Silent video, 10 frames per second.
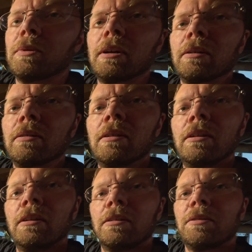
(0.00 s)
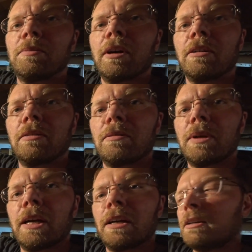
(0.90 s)
well, the Mylar
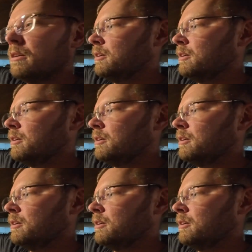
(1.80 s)
bag.